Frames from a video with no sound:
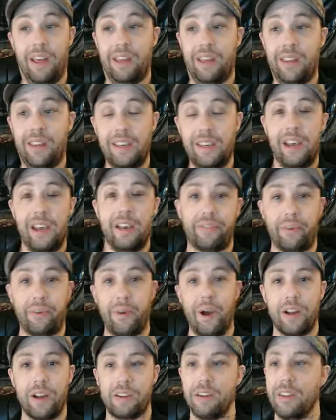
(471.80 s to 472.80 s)
thank you guys for
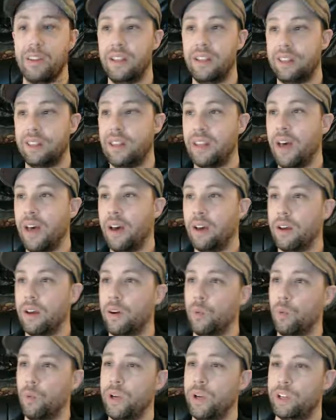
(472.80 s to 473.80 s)
watching this.
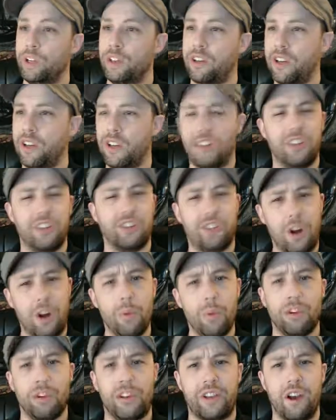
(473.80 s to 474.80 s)
Which Star
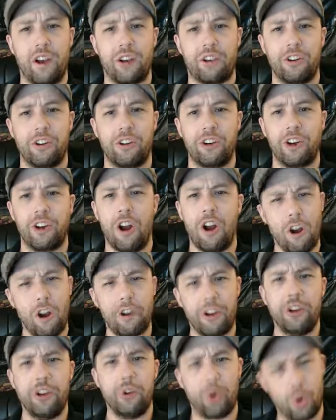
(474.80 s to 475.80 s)
Wars character are
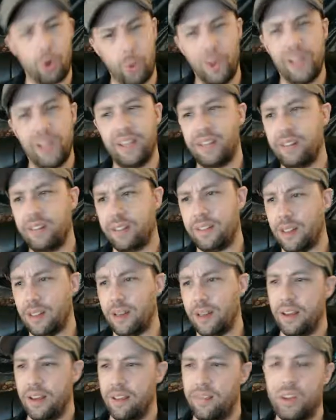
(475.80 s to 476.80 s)
you quiz?
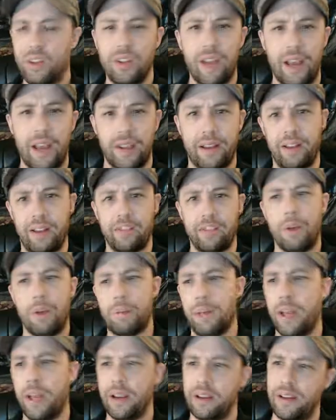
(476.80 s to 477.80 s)
Uh, if you liked it, drop
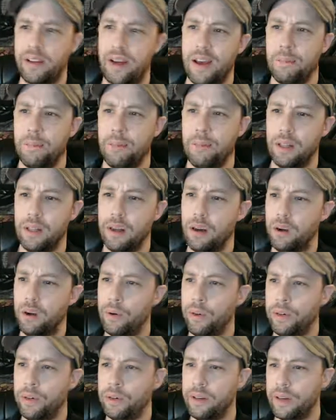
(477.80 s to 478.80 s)
a like down
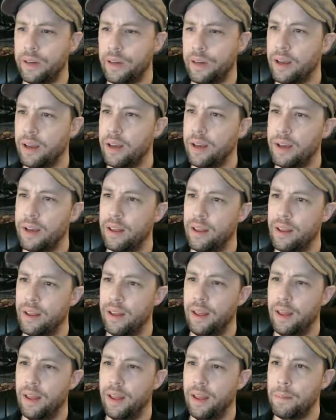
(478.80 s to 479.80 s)
below, and uh,
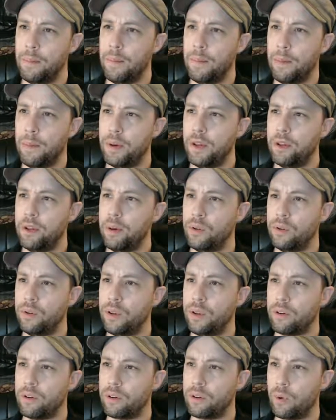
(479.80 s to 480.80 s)
maybe I'll do
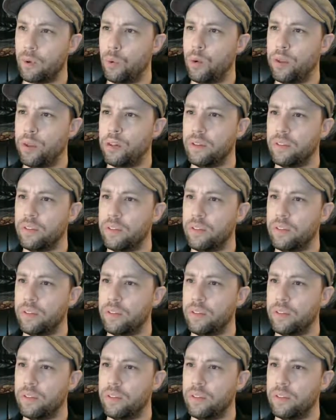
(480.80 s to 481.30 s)
another quiz of